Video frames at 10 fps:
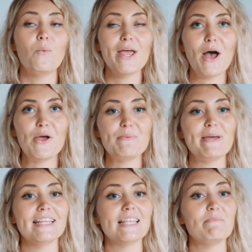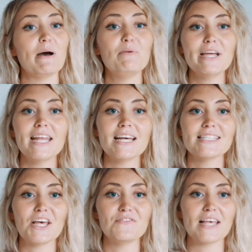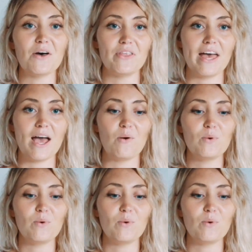We're hoping that by putting ourselves out there,